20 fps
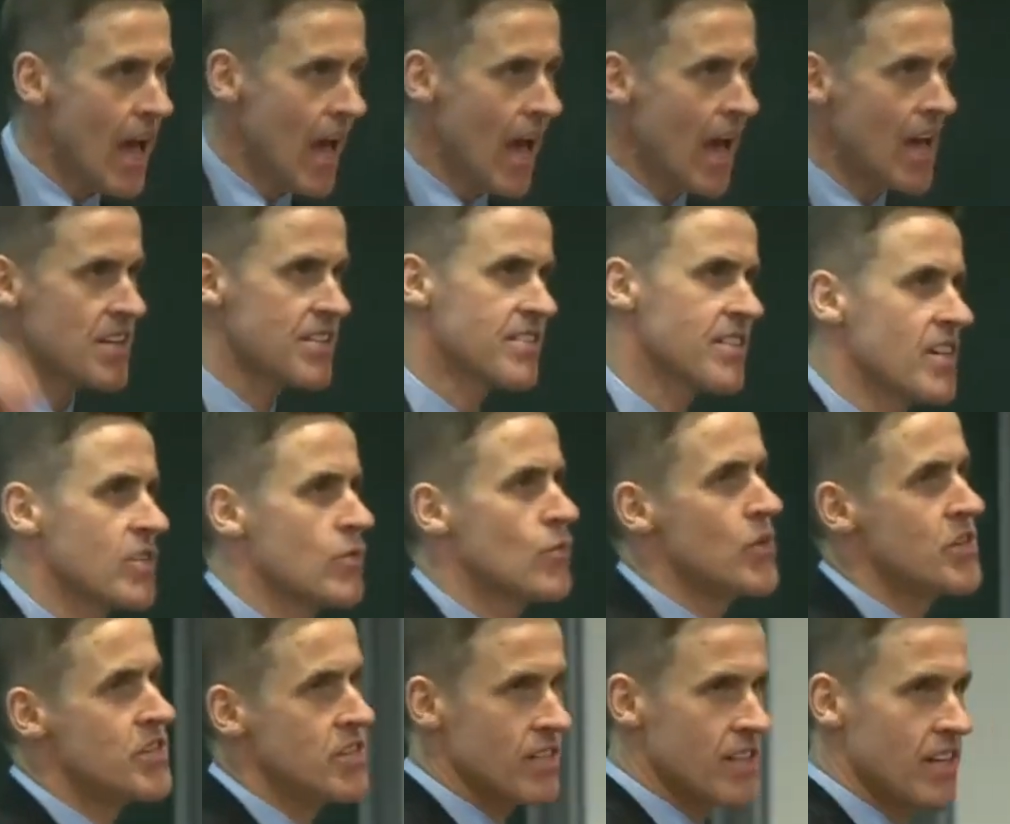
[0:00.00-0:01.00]
as does
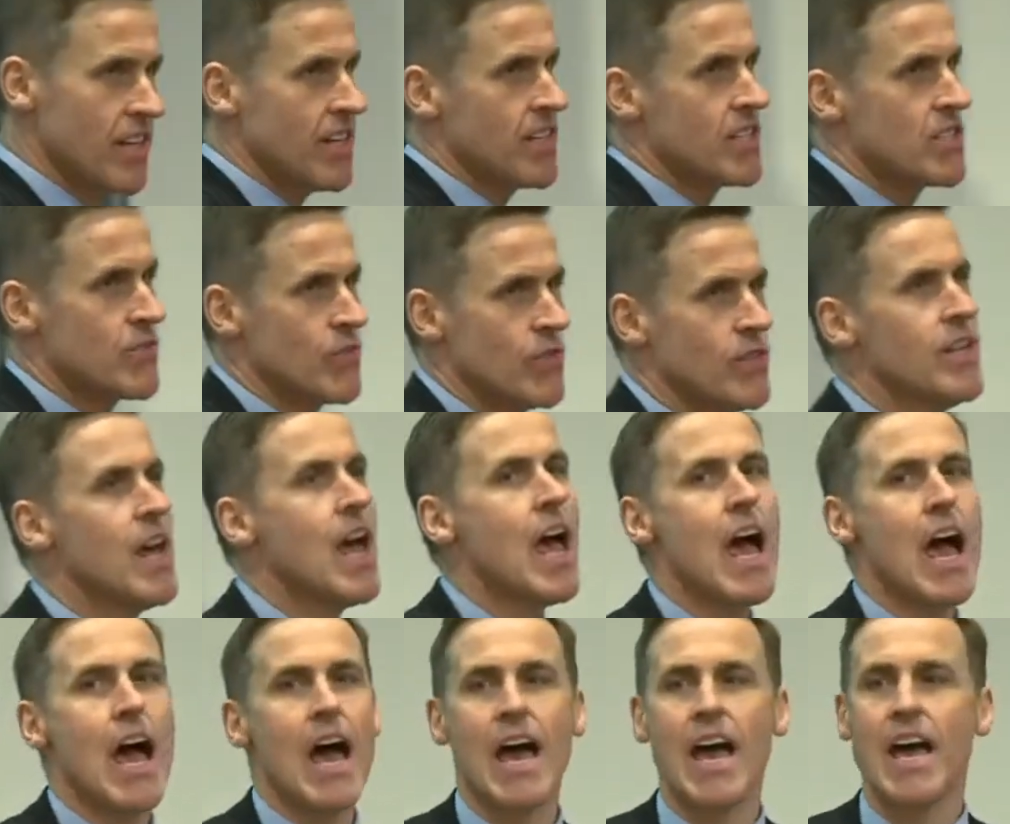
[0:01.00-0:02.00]
Richard Kingsford
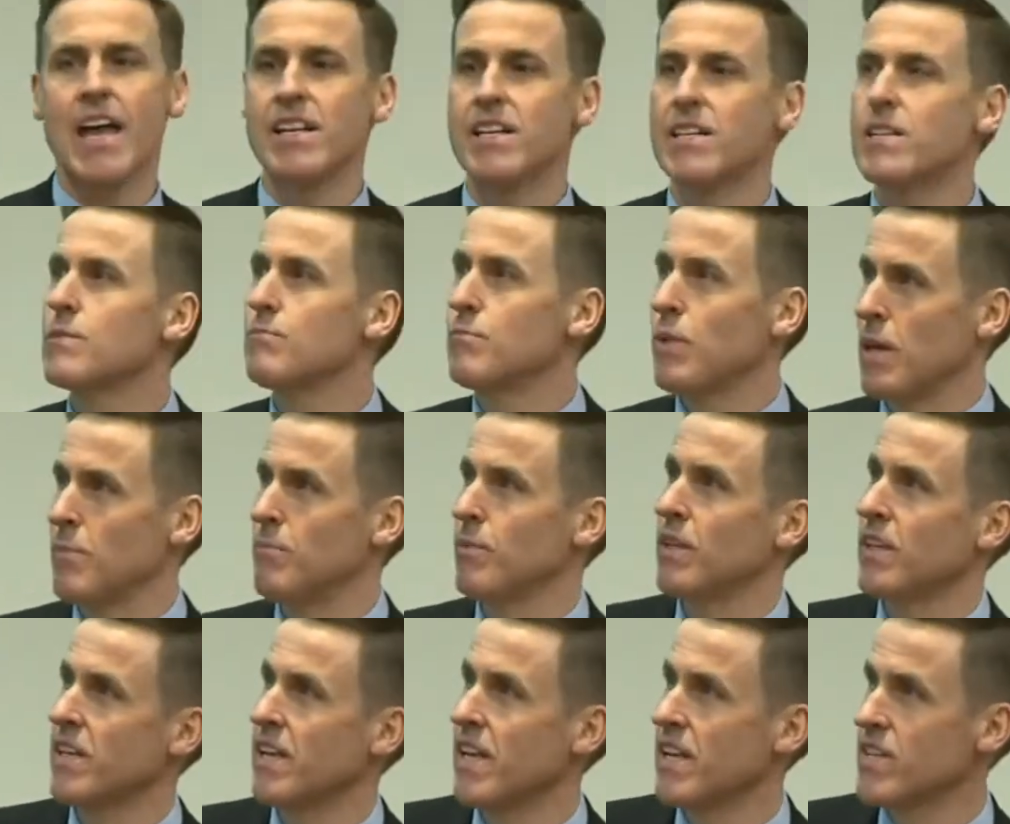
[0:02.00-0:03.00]
and people
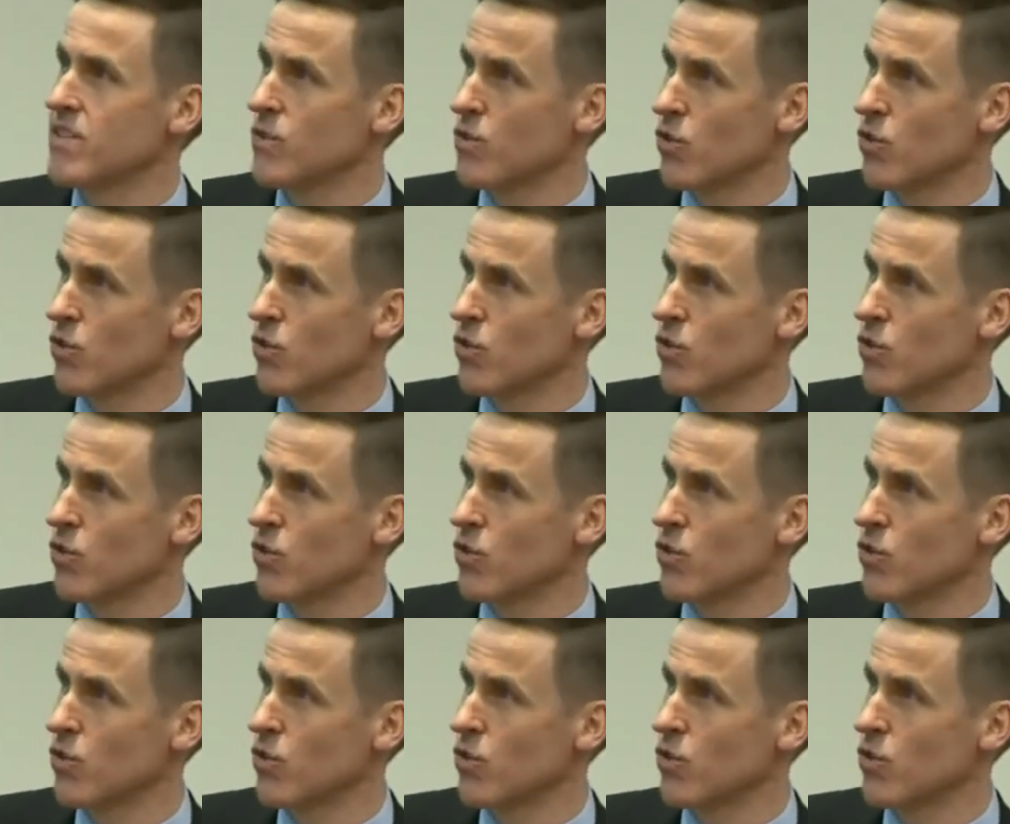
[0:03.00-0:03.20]
in his